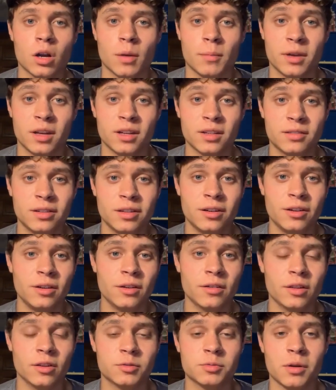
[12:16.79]
Coming into senior
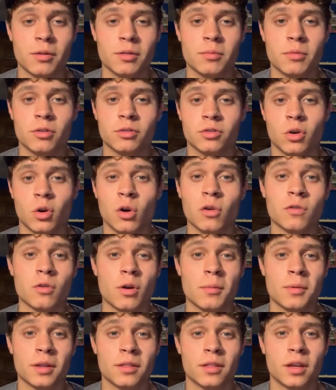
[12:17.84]
year, that was probably the most
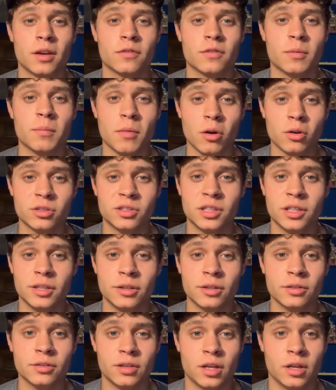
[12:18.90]
overwhelming thing for most
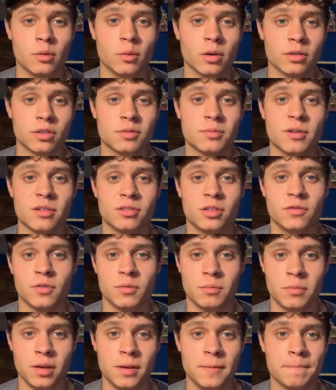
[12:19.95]
seniors, and it was especially
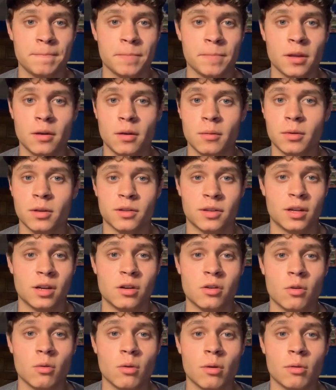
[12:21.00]
for me, because I
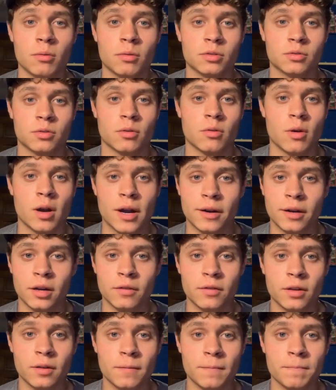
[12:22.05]
didn't know what was required
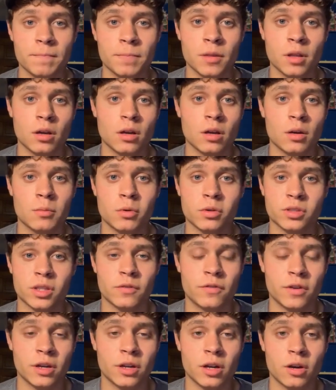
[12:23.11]
of it. But once
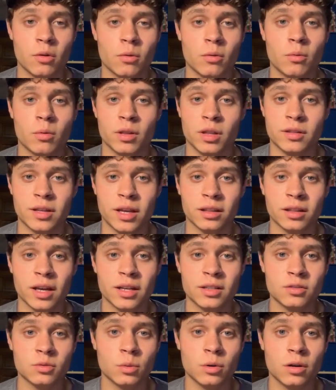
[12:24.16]
I figured out when the
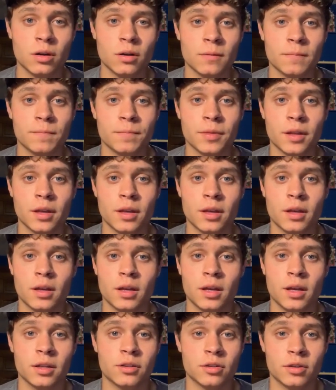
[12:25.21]
deadlines were,
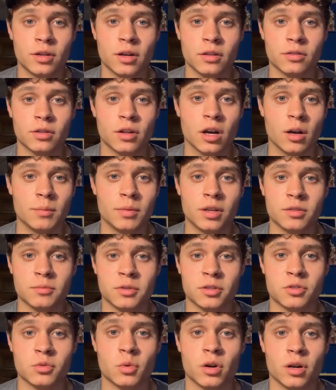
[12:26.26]
it turned out to not be as
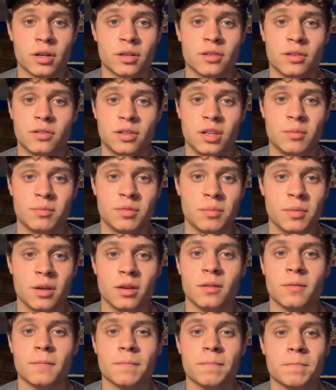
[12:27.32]
much work as it seemed to
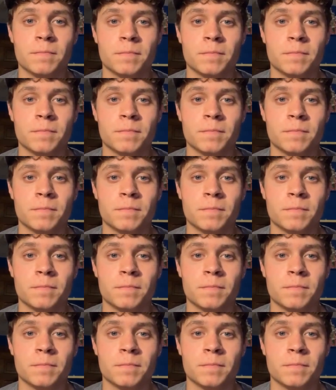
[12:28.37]
be.